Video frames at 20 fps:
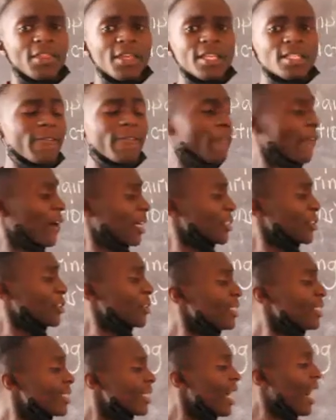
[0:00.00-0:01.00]
these
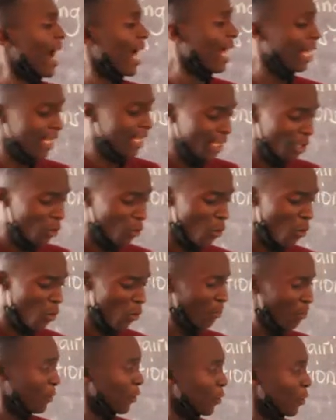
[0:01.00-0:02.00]
fractions are
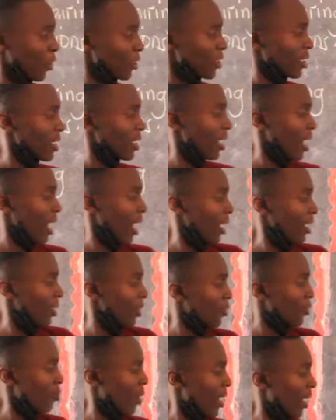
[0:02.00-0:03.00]
equal, because here
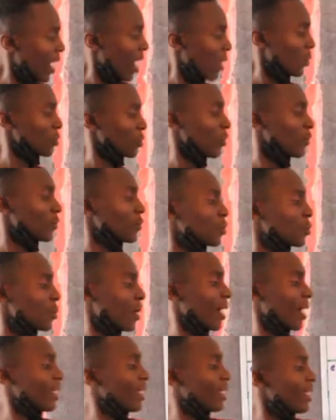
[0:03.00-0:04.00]
is 1 out of
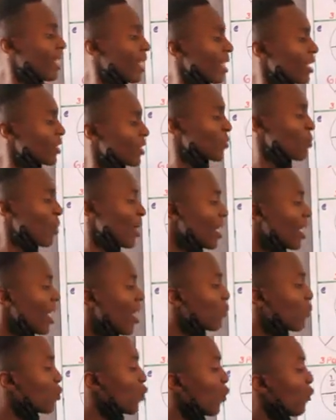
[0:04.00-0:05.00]
2 and here is 1
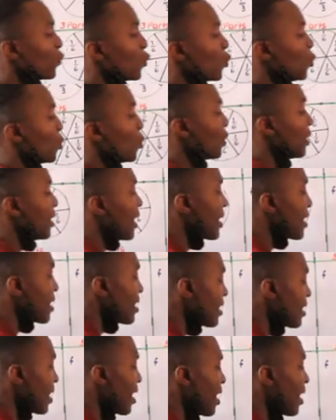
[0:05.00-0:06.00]
out of 2.
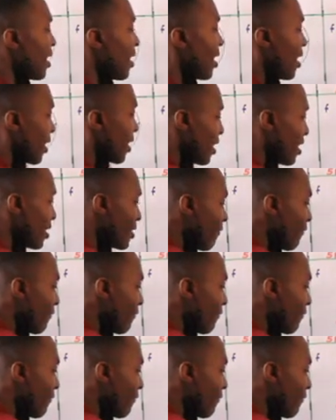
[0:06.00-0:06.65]
Just say these